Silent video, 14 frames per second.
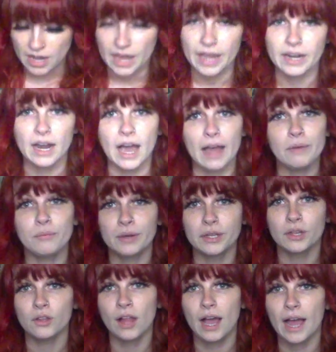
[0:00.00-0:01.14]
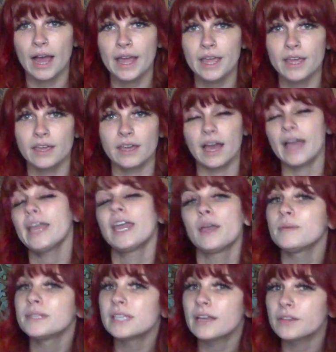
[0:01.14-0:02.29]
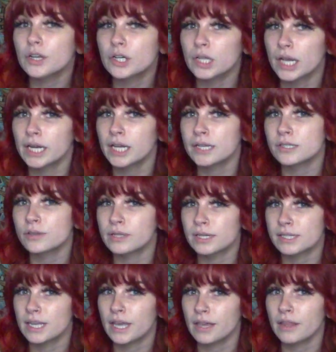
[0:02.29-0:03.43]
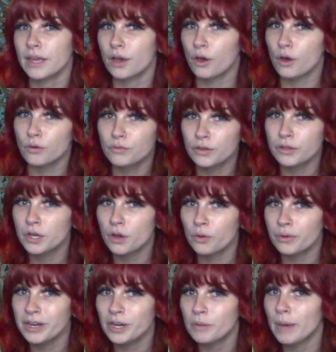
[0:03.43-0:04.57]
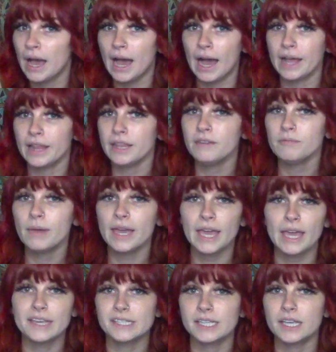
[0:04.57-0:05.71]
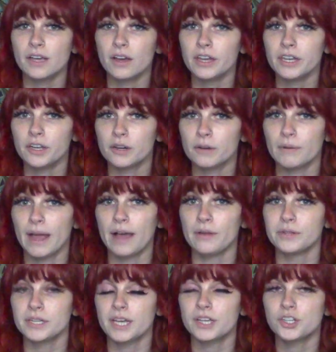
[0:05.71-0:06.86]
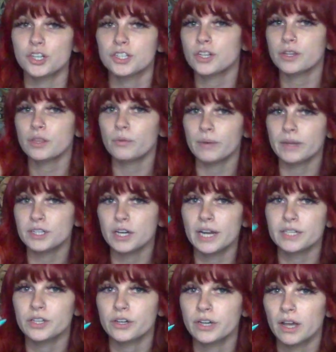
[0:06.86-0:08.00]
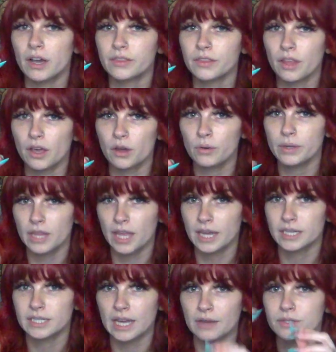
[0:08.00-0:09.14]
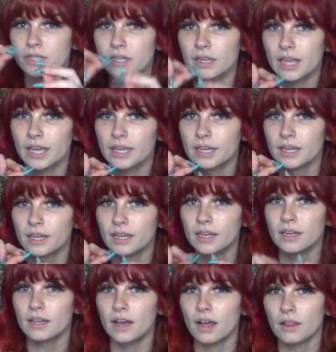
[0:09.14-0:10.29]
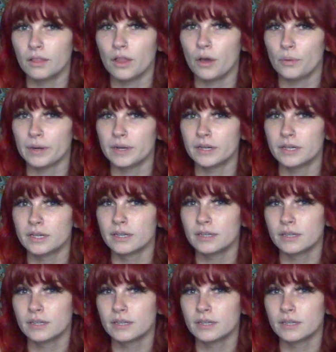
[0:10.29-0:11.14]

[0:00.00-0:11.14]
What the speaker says: And I am in South Carolina, so it doesn't get, like, overly cold here. But I leave my AC on year-round. It's just during the winter I turn it on low and, like, down to, like, a lower